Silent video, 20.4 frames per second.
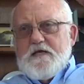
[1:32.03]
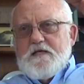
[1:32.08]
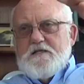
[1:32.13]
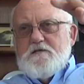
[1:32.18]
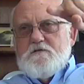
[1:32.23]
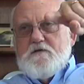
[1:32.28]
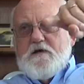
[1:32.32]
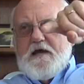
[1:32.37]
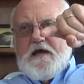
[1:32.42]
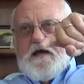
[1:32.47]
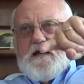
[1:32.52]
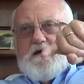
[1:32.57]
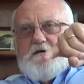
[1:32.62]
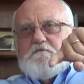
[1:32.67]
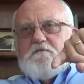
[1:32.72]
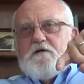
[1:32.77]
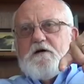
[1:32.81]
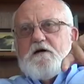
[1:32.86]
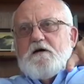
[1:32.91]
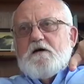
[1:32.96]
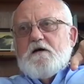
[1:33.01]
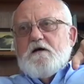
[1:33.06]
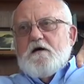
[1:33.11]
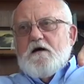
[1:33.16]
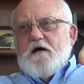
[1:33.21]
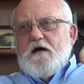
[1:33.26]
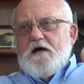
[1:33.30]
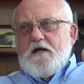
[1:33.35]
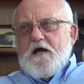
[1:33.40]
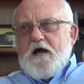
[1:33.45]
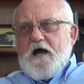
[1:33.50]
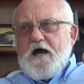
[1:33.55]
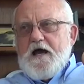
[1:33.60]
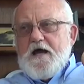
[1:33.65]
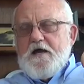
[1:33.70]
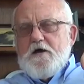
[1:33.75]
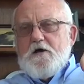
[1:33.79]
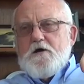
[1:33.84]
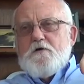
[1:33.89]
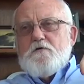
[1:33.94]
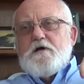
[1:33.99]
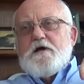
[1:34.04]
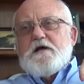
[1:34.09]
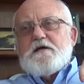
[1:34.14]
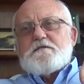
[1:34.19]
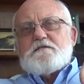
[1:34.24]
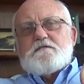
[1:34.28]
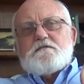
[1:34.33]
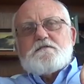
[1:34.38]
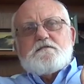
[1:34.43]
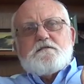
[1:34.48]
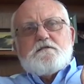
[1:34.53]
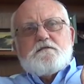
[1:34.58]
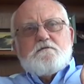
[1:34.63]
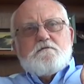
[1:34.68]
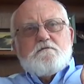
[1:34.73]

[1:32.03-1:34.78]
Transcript: and you have an IRS